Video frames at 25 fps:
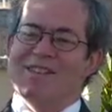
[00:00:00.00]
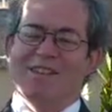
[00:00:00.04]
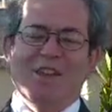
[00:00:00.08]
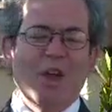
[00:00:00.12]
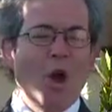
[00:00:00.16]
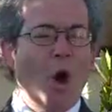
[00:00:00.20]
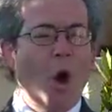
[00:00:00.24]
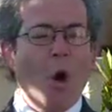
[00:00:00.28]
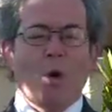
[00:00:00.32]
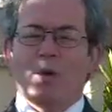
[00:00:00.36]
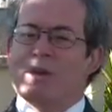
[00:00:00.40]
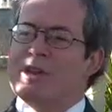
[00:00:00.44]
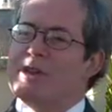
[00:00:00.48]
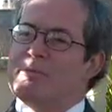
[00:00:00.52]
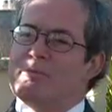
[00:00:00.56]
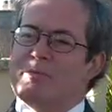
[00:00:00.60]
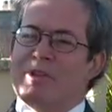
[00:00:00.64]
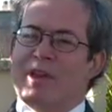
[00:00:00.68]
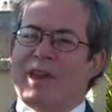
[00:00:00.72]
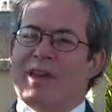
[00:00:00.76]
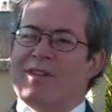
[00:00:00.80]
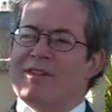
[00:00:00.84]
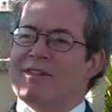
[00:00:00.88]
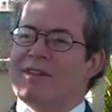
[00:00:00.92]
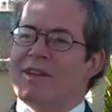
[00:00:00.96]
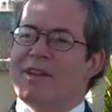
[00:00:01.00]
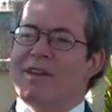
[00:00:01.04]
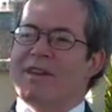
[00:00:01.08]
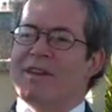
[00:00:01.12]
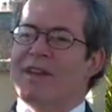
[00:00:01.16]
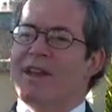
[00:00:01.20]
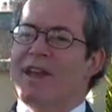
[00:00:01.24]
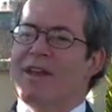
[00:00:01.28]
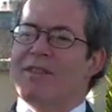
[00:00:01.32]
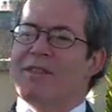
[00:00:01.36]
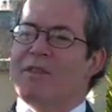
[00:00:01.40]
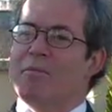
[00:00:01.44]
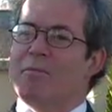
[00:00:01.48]
The only place it can
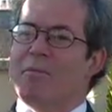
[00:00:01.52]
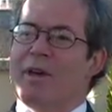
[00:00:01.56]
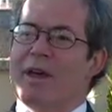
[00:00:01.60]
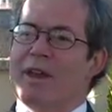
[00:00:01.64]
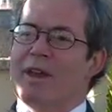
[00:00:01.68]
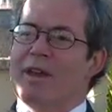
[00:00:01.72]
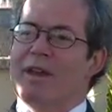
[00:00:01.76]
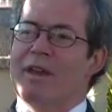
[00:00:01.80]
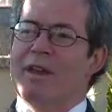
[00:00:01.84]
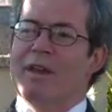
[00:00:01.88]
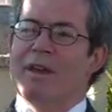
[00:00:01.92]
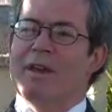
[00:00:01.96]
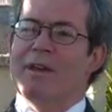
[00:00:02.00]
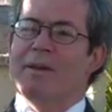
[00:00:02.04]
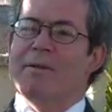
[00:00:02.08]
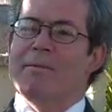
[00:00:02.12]
get the money,